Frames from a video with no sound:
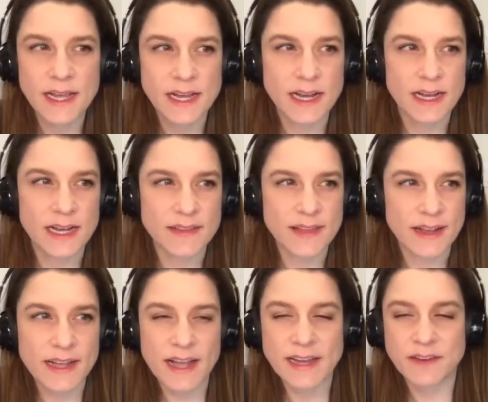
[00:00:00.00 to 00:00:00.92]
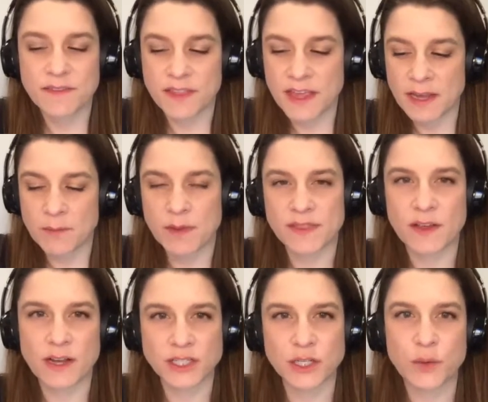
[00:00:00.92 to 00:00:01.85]
that kind of thing, but they're
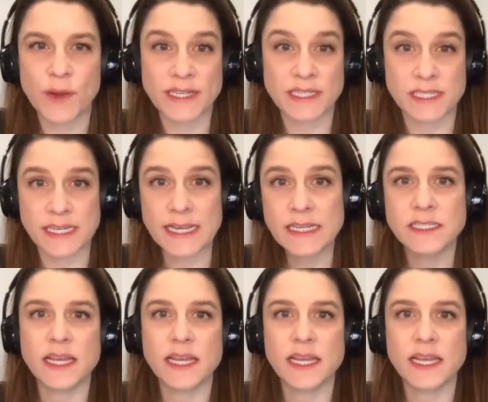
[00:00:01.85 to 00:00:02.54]
actually quite distinct,